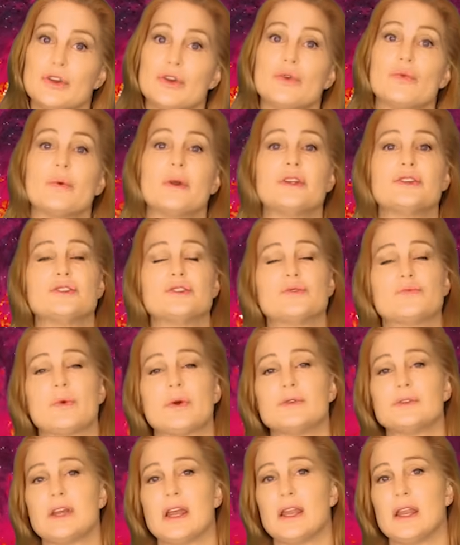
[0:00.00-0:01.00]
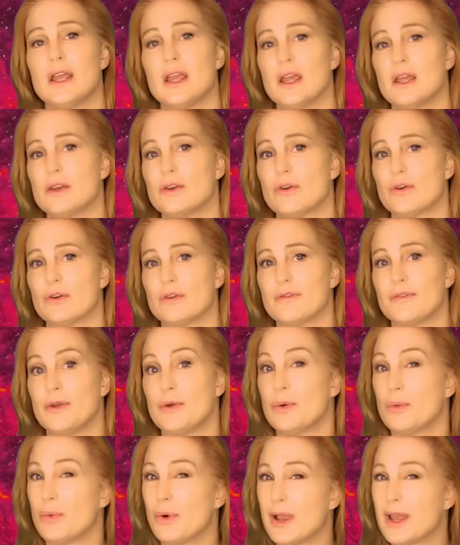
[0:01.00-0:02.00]
new regions rotating into Earth
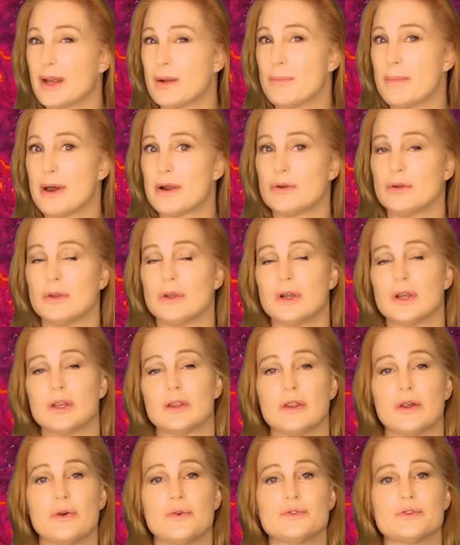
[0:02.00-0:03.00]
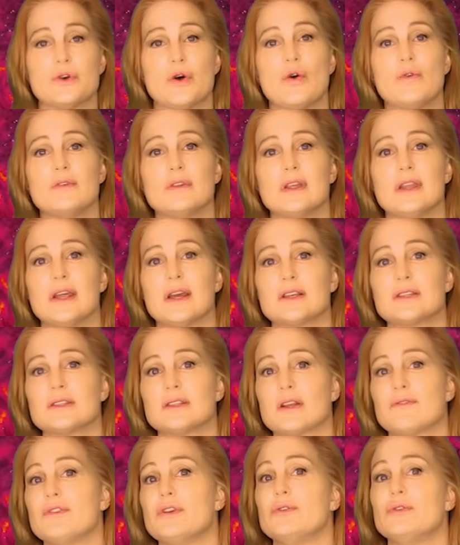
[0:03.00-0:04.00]
view, and we'll get a better look at those over the
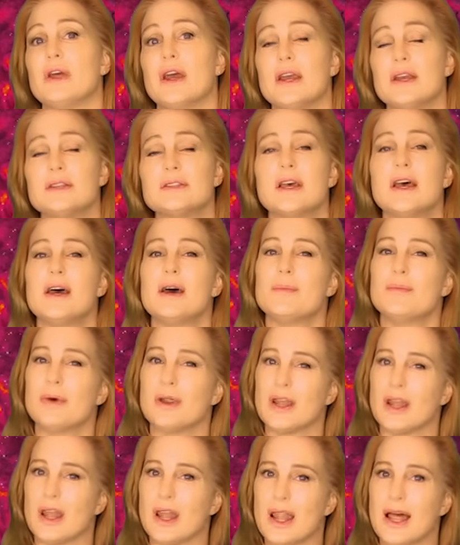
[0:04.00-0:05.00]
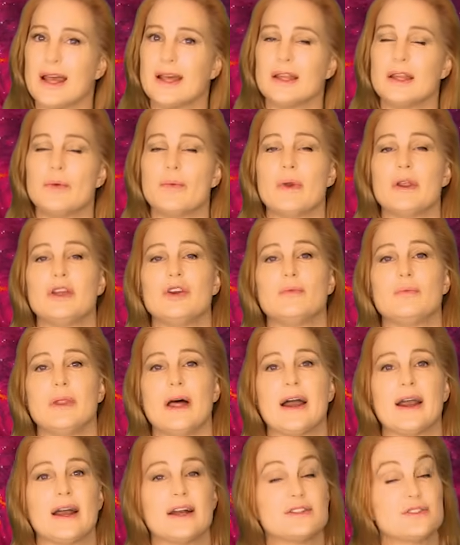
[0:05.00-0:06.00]
next few days, but likely radio
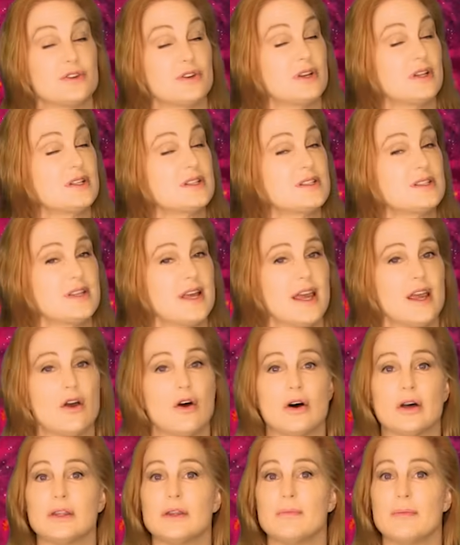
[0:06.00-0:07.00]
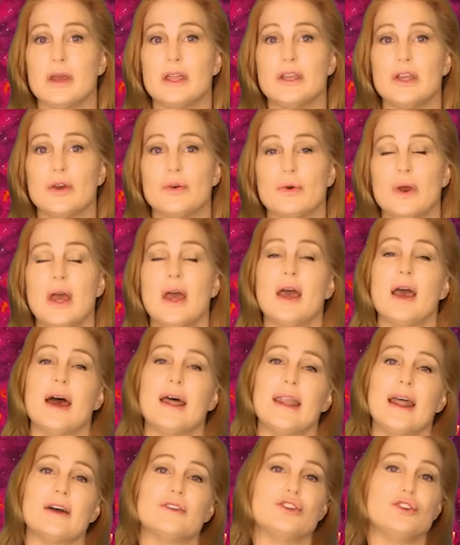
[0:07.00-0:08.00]
blackouts are going to stay on the menu.
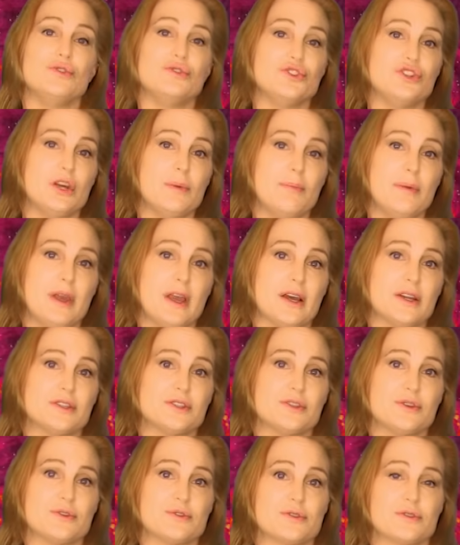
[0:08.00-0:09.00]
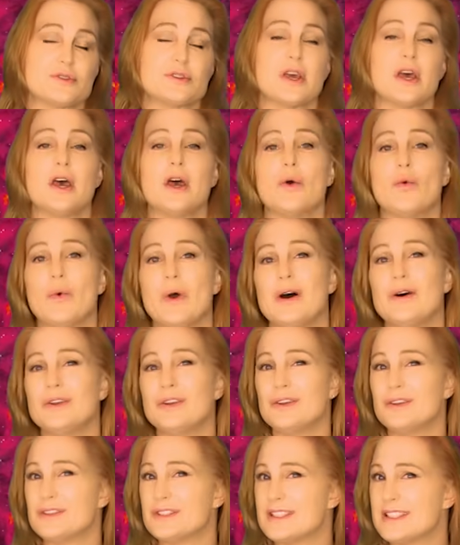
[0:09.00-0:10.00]
And now you GPS users, well,
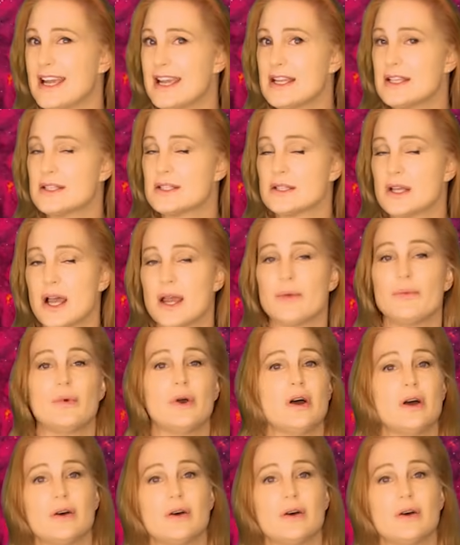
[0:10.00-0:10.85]
your day-side